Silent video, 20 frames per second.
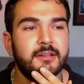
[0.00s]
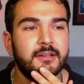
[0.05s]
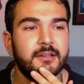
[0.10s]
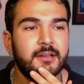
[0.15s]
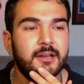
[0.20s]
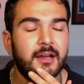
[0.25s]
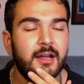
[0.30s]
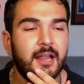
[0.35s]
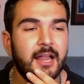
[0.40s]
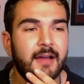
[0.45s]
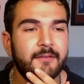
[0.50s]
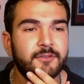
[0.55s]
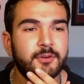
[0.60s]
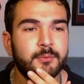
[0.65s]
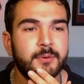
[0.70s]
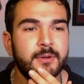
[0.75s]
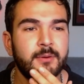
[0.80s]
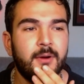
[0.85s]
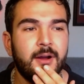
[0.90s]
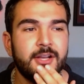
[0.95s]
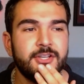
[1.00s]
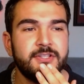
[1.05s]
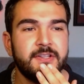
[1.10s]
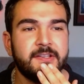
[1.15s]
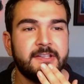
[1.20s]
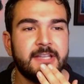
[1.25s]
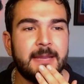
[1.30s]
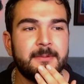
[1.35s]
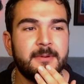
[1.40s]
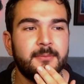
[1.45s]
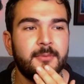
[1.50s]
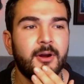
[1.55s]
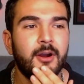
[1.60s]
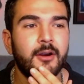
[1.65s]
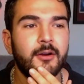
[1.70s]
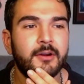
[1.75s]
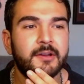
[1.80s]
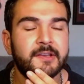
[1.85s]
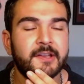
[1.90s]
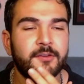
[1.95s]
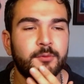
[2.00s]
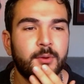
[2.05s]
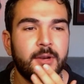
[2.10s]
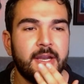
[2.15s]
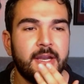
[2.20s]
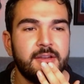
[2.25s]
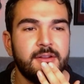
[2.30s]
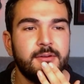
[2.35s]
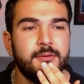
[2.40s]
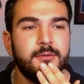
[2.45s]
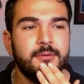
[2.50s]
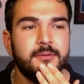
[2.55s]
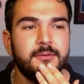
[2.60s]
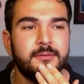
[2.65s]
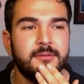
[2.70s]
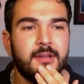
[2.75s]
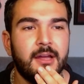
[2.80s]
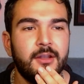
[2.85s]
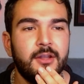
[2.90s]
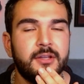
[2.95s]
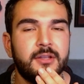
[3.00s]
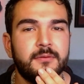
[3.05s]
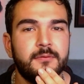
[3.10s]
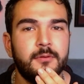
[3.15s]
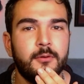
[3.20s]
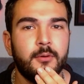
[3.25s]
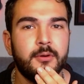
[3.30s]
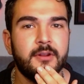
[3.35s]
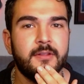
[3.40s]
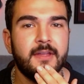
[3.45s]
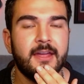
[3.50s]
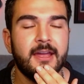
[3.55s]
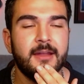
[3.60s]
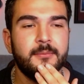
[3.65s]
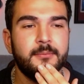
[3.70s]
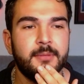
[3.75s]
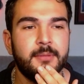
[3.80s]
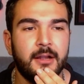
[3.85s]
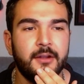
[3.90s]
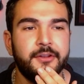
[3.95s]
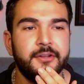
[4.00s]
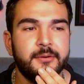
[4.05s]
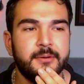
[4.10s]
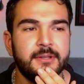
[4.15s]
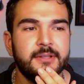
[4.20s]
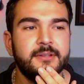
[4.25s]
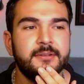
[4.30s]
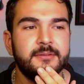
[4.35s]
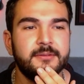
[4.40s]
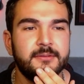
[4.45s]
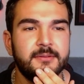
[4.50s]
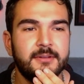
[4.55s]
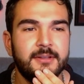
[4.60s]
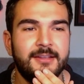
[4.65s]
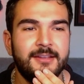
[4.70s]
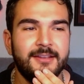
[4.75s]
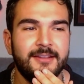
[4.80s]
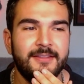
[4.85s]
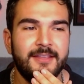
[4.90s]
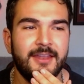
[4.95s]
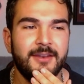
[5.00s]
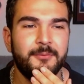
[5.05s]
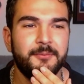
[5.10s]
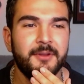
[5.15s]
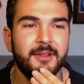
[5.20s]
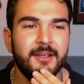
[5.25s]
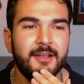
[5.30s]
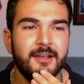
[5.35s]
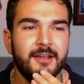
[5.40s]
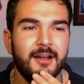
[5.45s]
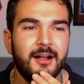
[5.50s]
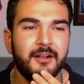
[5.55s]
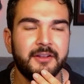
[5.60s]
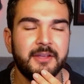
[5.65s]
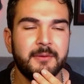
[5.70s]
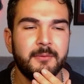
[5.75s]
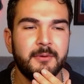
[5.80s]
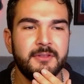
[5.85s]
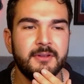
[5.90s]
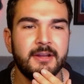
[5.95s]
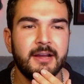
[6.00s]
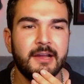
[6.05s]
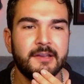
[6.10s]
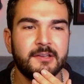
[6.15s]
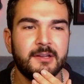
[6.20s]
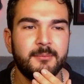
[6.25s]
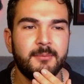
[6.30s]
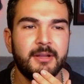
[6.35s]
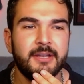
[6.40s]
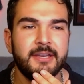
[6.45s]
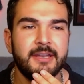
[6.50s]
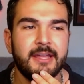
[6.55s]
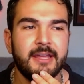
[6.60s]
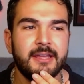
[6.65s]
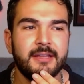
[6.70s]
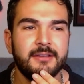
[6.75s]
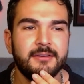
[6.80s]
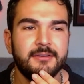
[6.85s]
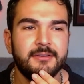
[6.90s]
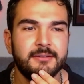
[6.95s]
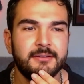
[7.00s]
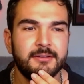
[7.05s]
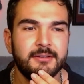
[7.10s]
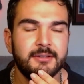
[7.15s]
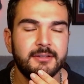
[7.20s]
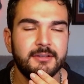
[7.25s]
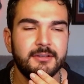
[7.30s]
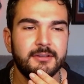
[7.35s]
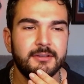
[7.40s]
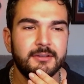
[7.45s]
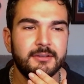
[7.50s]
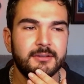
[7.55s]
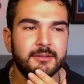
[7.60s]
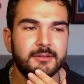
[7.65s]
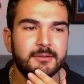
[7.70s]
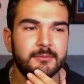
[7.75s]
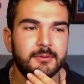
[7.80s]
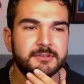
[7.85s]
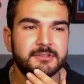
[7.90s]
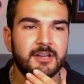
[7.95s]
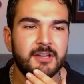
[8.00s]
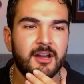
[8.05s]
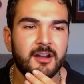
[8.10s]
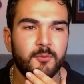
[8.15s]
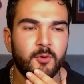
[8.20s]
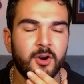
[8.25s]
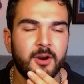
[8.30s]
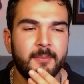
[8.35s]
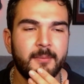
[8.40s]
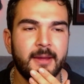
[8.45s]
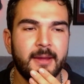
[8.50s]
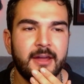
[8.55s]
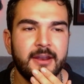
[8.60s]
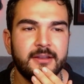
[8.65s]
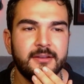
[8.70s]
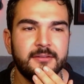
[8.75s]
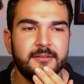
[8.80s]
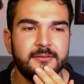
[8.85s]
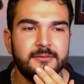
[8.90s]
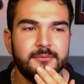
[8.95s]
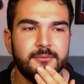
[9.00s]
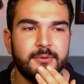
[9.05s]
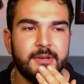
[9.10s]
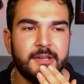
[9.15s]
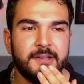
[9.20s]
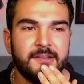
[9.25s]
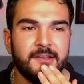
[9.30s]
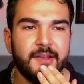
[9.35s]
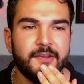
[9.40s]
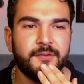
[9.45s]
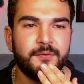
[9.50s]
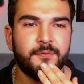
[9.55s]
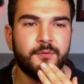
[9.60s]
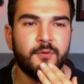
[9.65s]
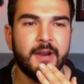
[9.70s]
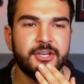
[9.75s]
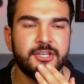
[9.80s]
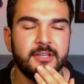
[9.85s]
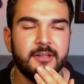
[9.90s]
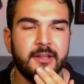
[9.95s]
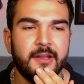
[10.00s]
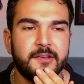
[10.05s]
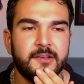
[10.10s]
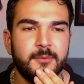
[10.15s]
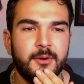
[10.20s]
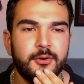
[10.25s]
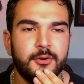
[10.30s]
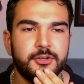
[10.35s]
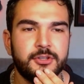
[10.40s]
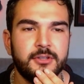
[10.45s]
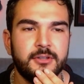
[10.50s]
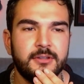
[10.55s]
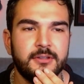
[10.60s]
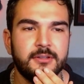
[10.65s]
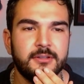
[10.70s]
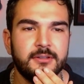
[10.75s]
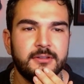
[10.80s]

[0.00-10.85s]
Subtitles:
I'll have to rewatch this game tomorrow because that's what I do. Not looking forward to that, but I'll do it. And then I'll get with you guys on Monday. We'll talk more about it when it's less fresh and less emotional.